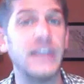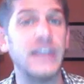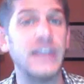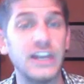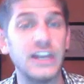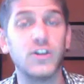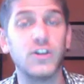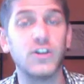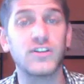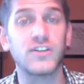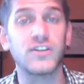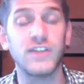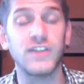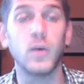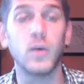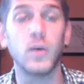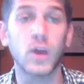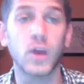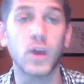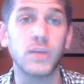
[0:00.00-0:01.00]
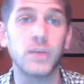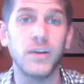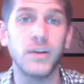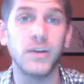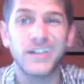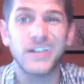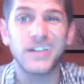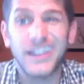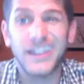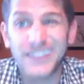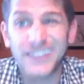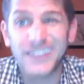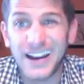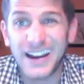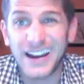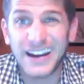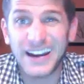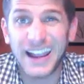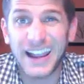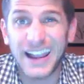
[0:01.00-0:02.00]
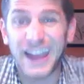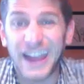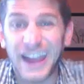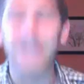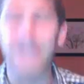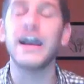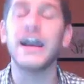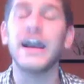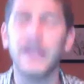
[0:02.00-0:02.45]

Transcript: in your Excel workbook. That's kind of handy.